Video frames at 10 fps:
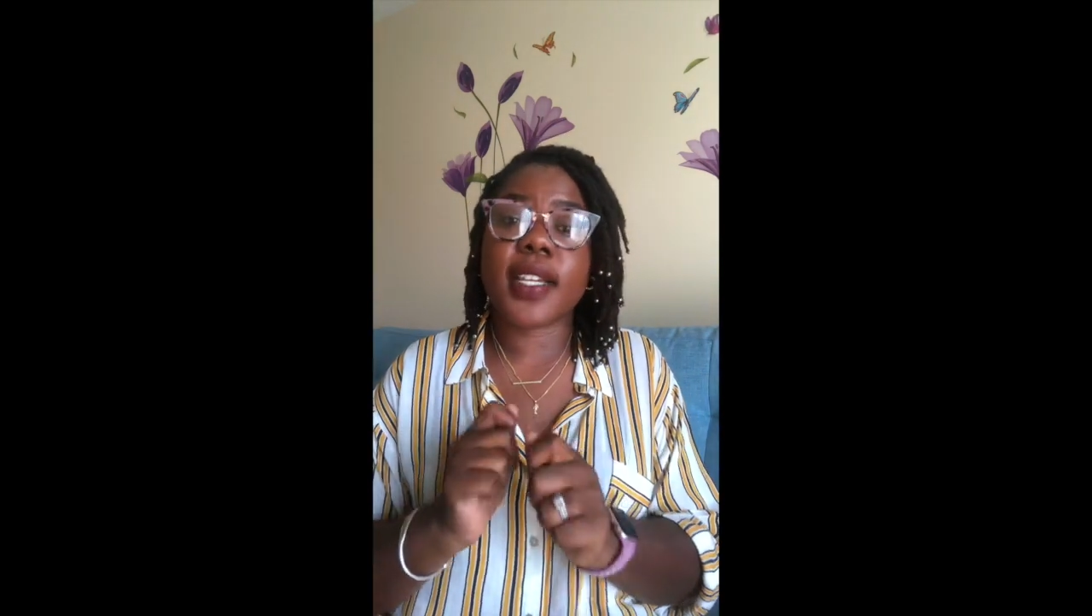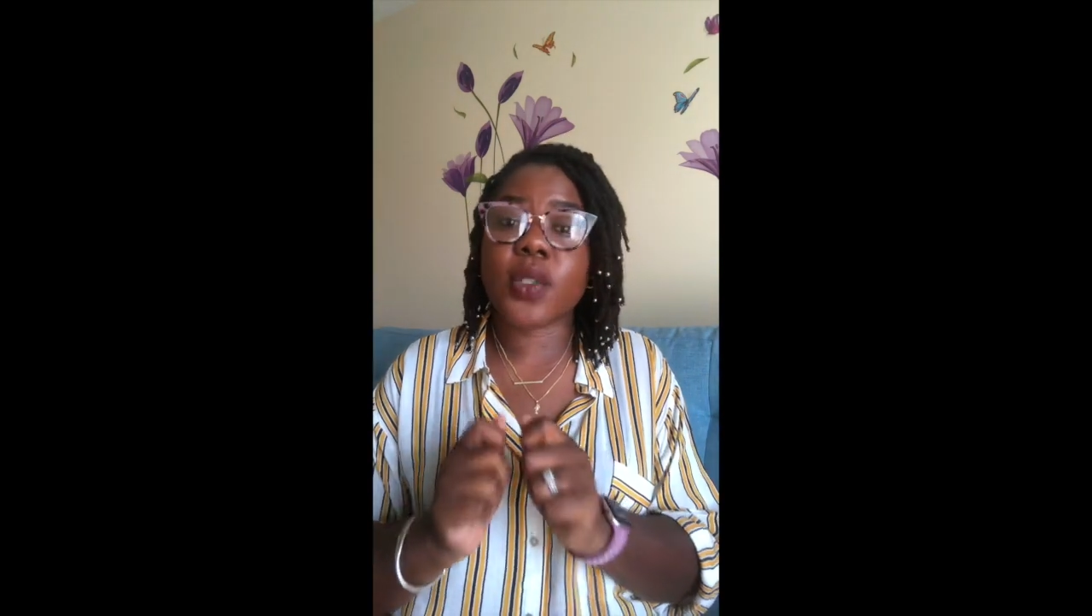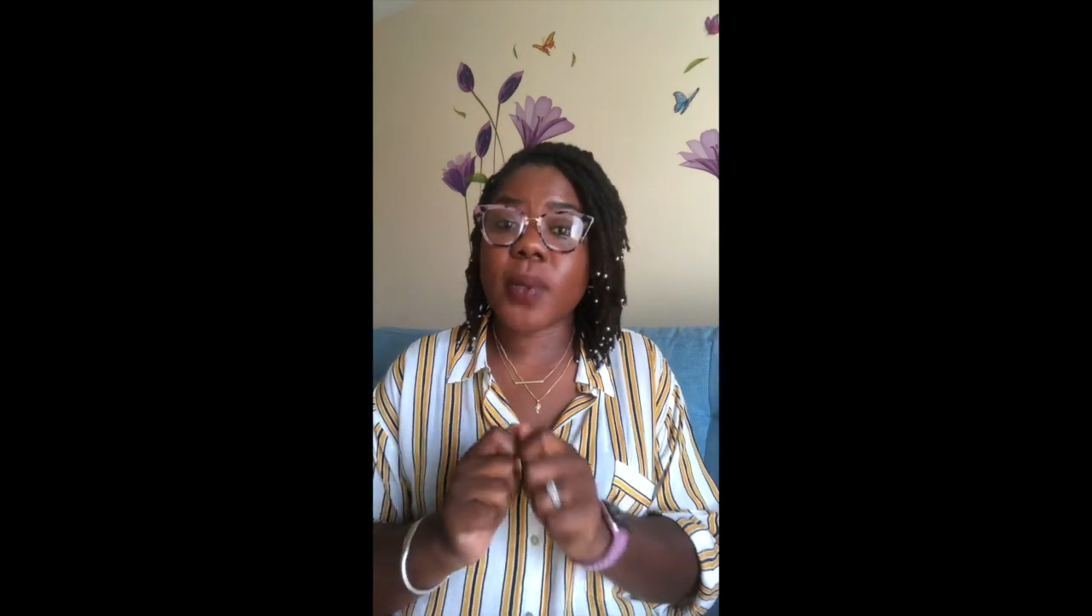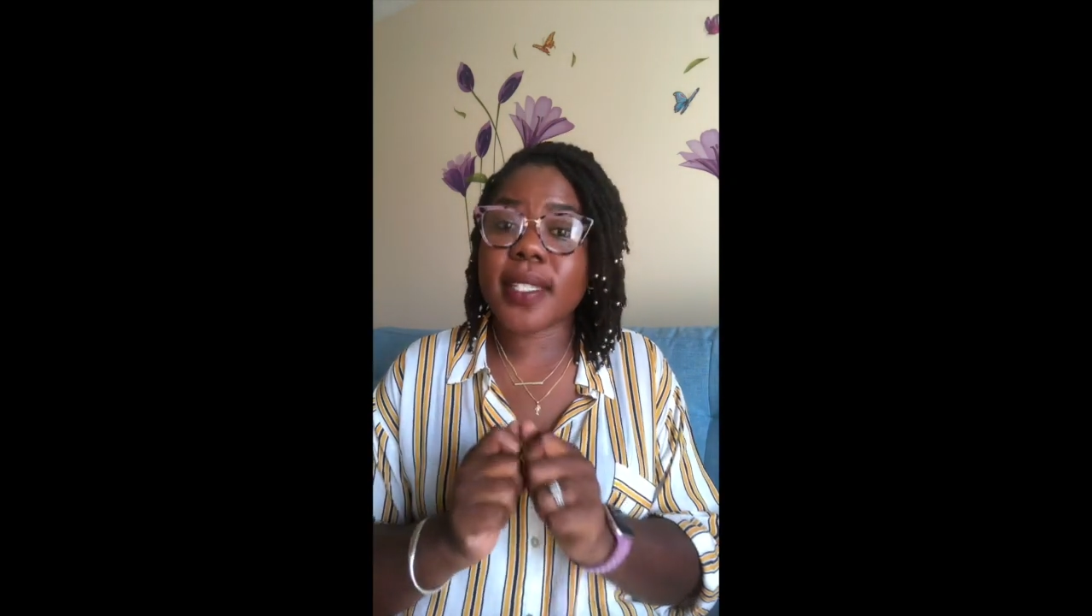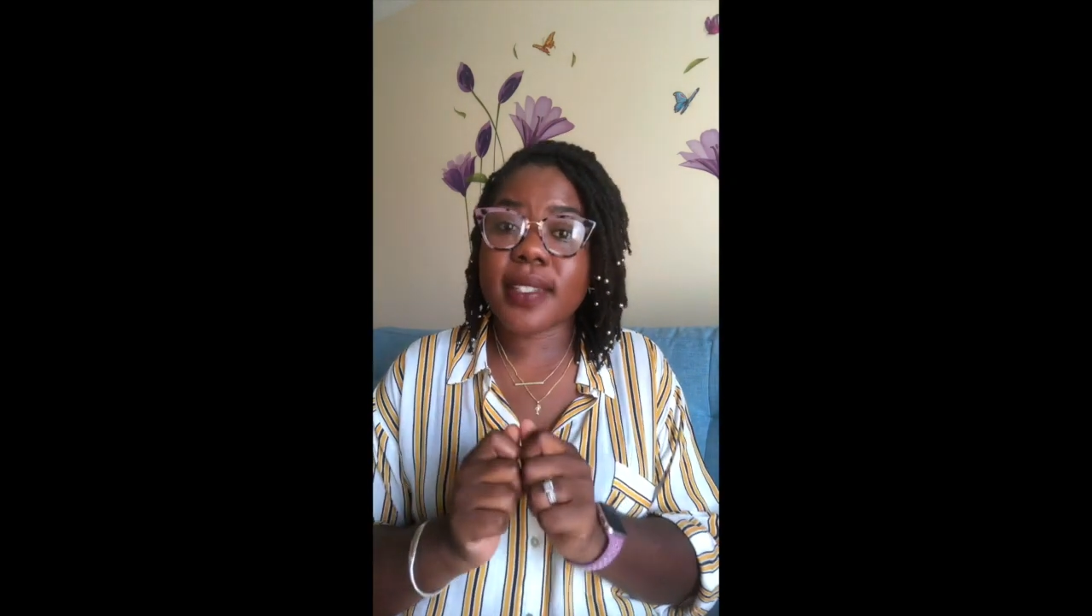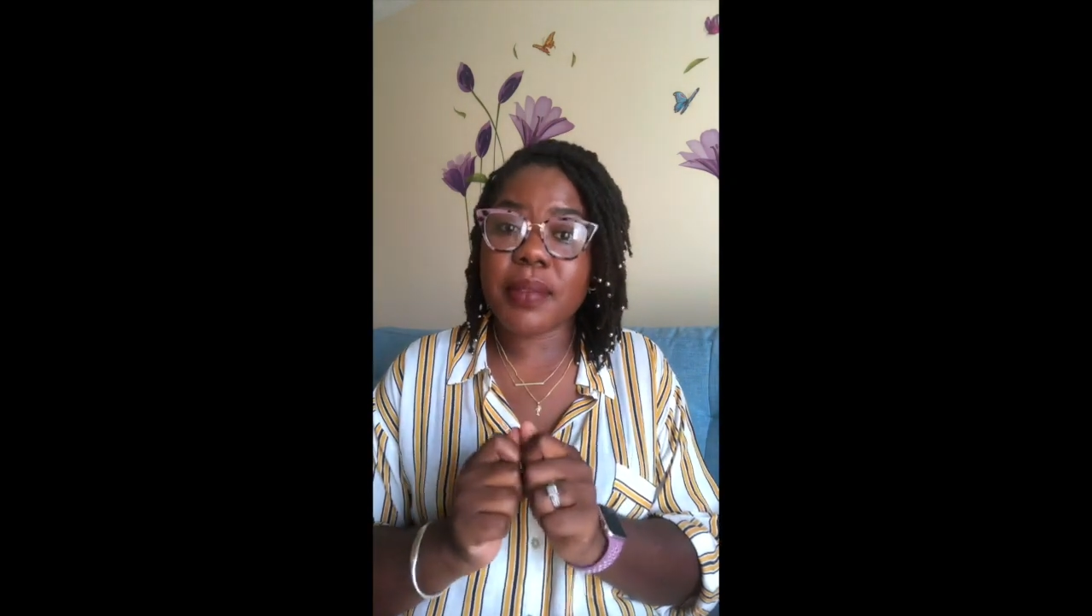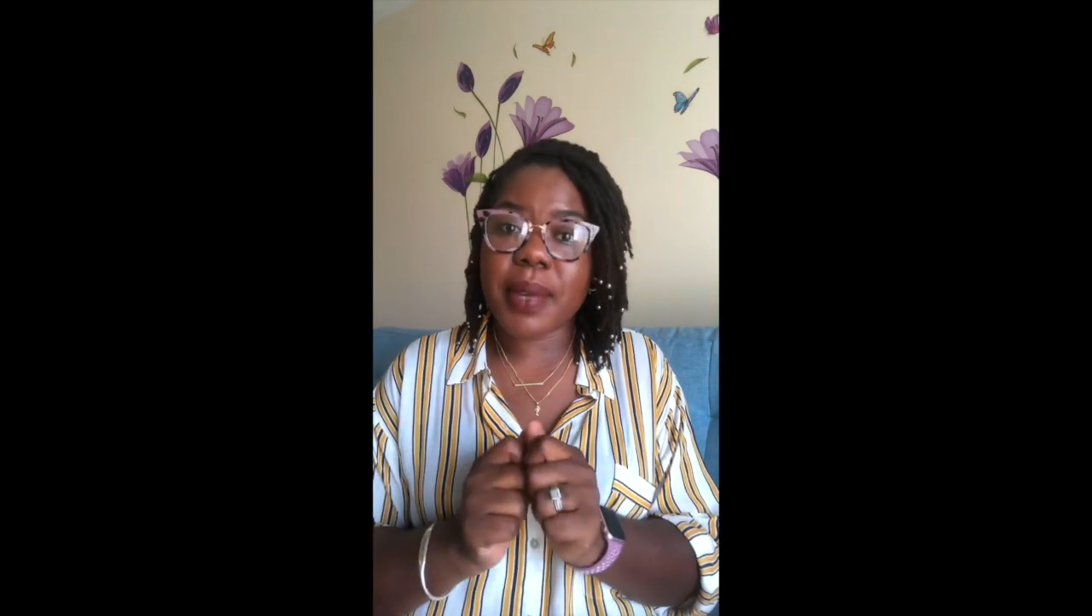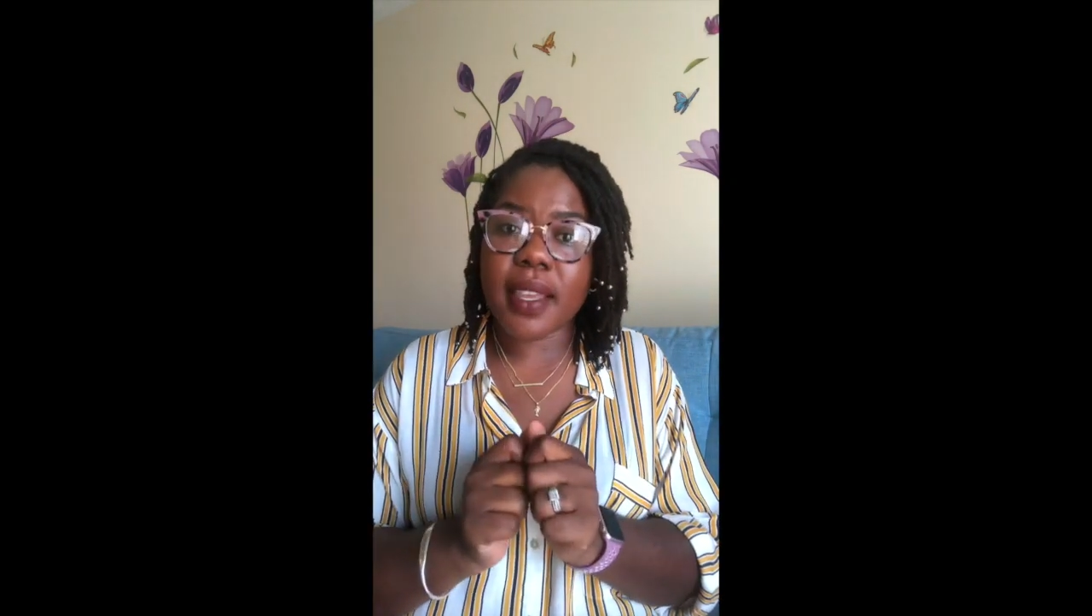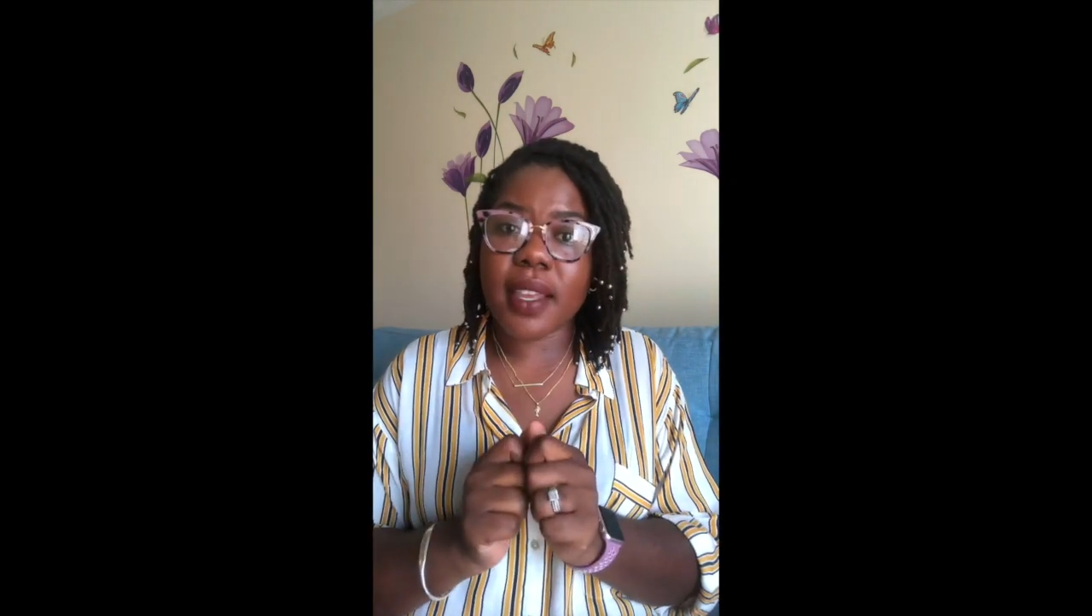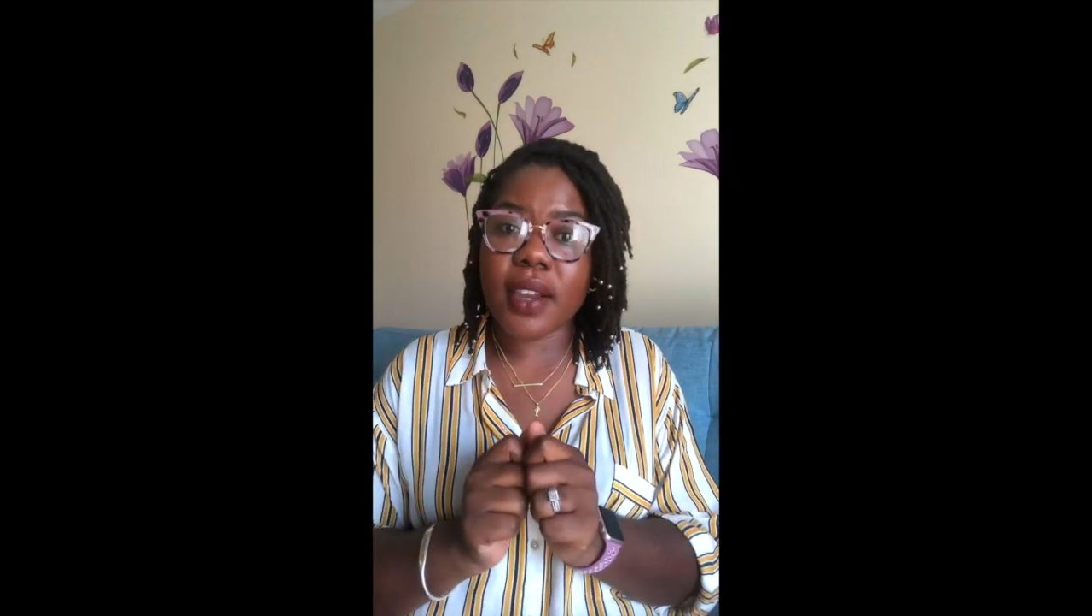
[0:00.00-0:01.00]
I twisted
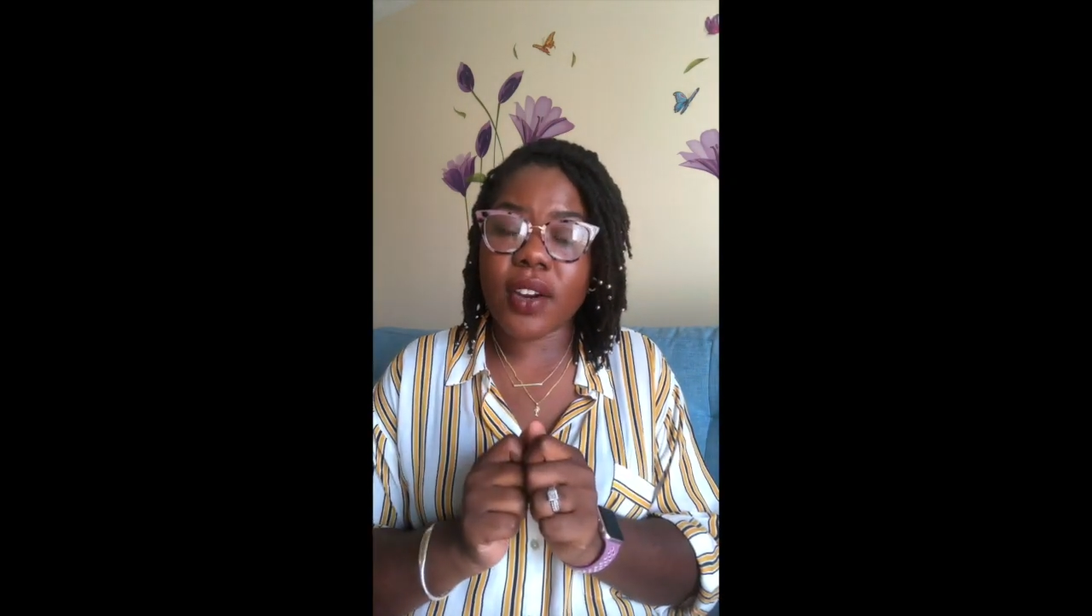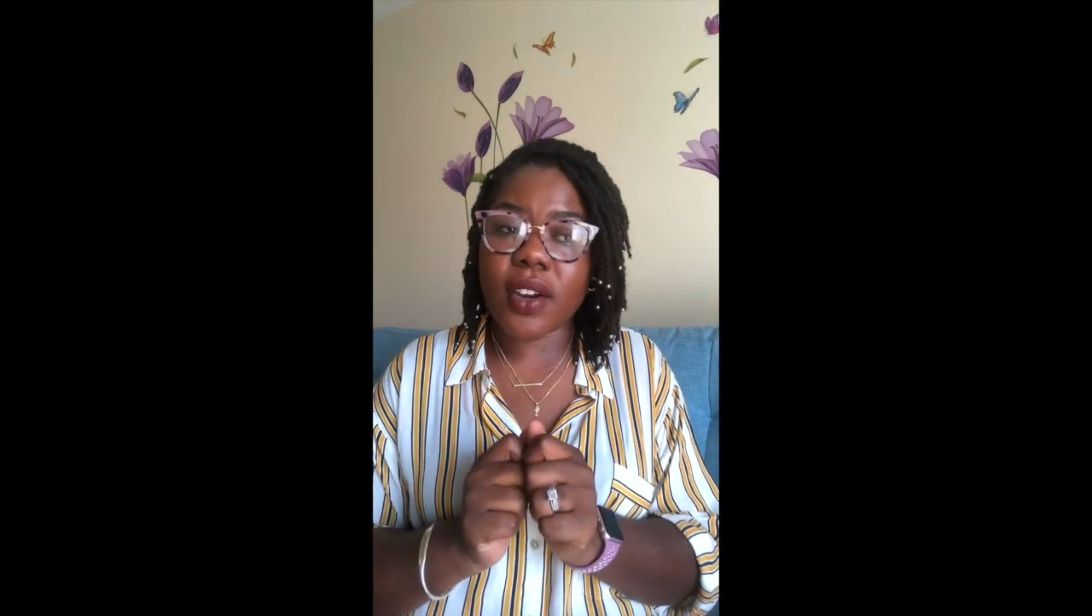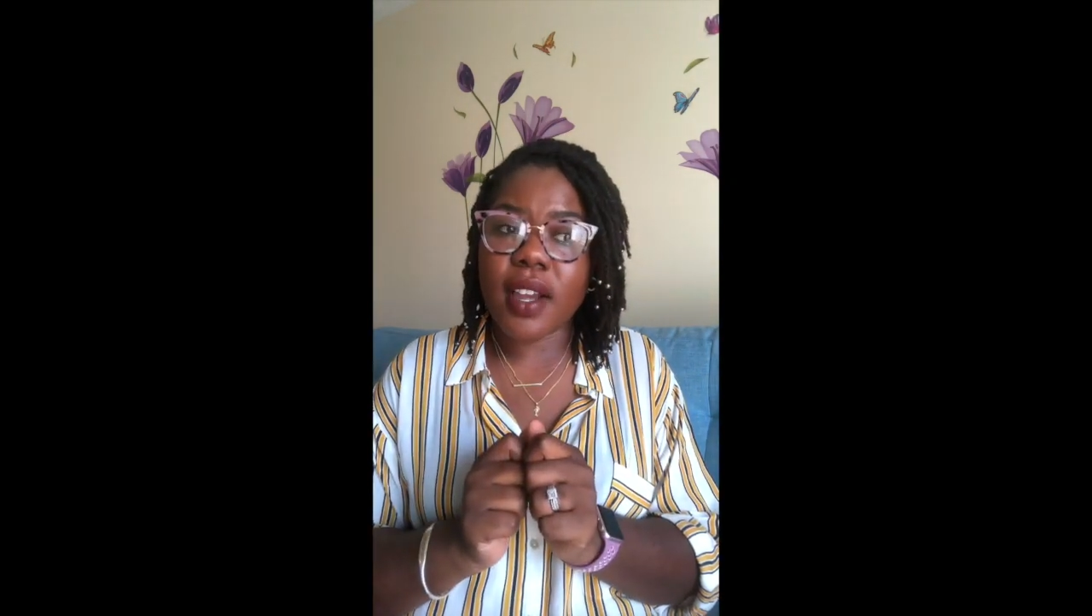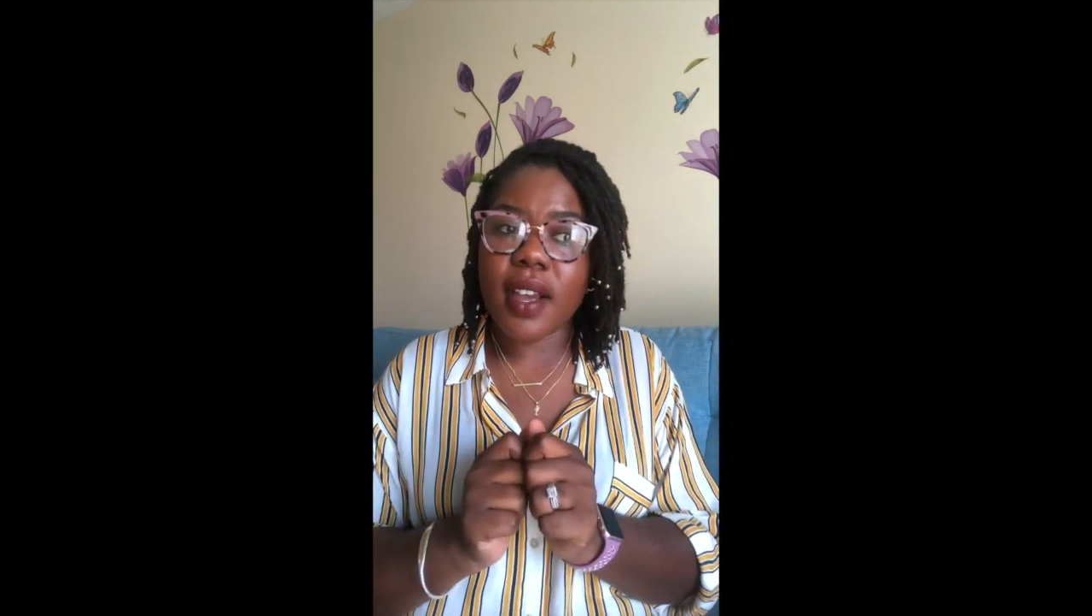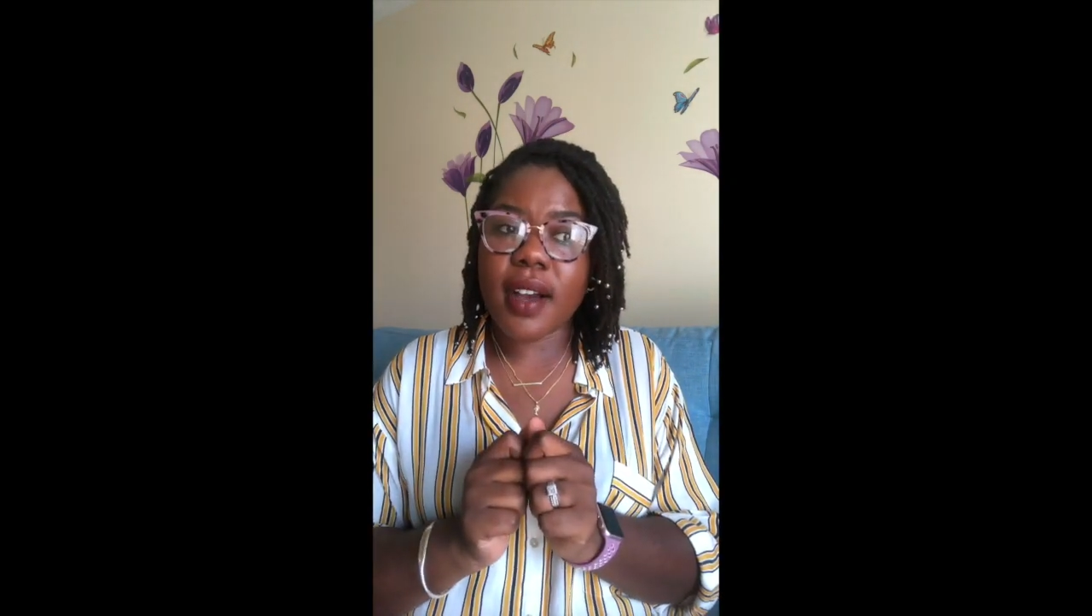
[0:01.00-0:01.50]
my hair,